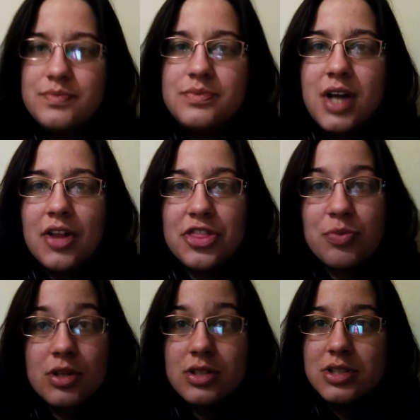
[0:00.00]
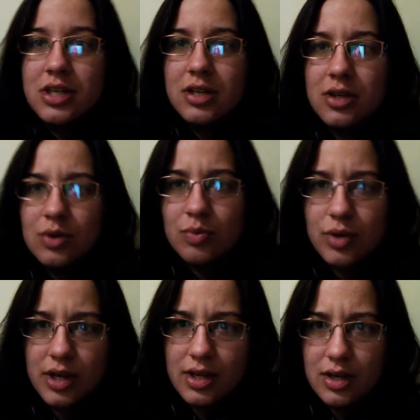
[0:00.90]
not thrilled
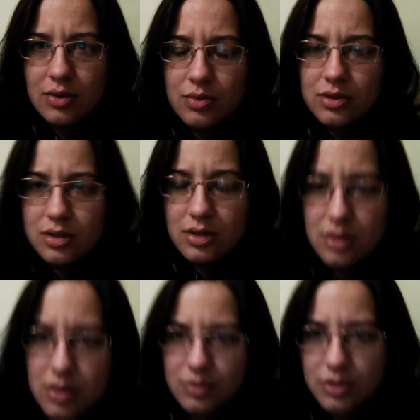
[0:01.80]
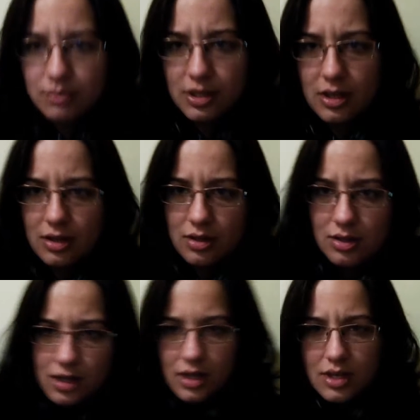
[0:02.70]
right now uh, with me,
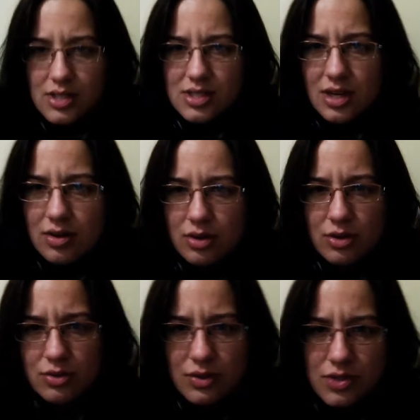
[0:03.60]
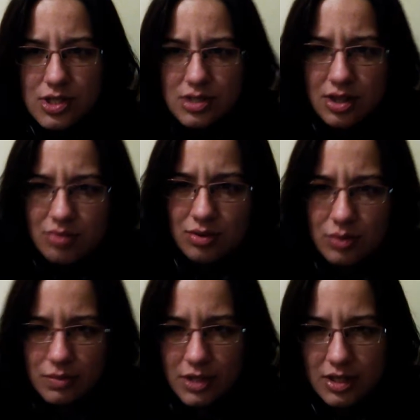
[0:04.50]
I guess. I don't know if she's not thrilled
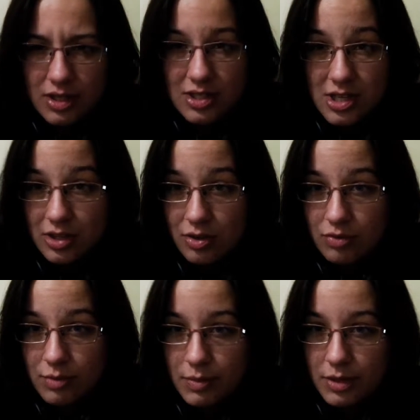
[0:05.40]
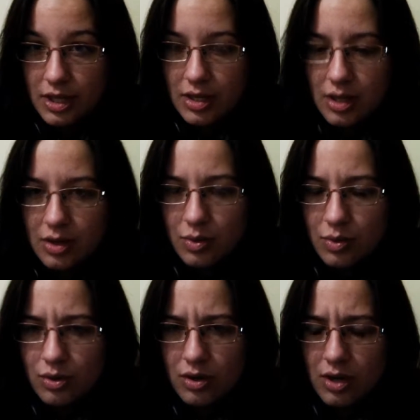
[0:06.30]
with me not telling her from the beginning
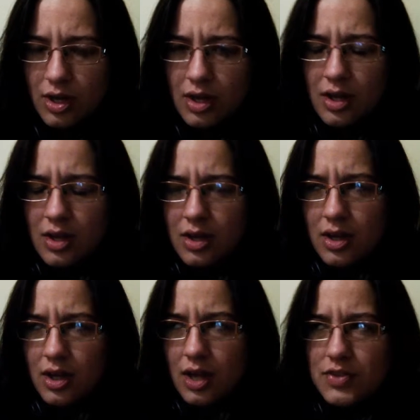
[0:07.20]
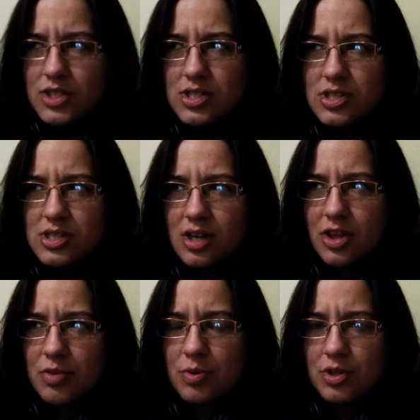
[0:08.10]
or if she's just
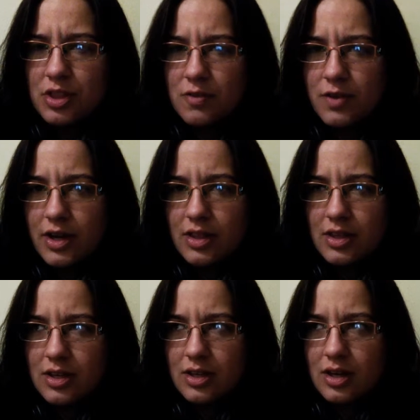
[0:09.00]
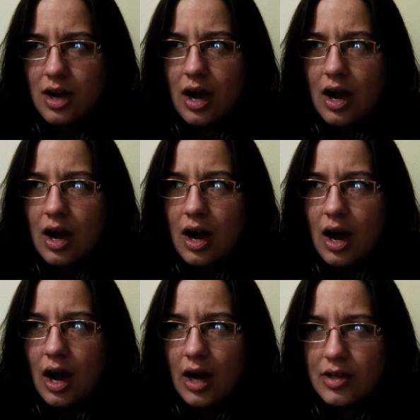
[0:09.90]
not thrilled at the fact that
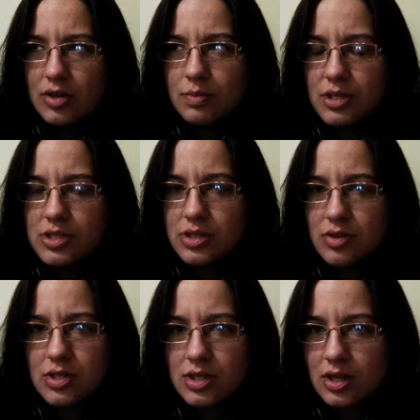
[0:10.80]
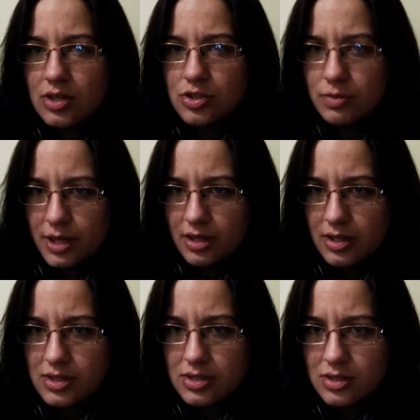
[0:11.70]
I could be seriously injured by
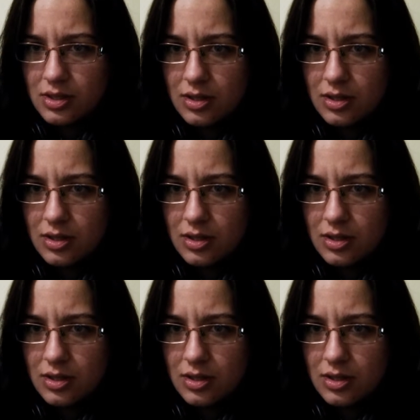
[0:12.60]
this.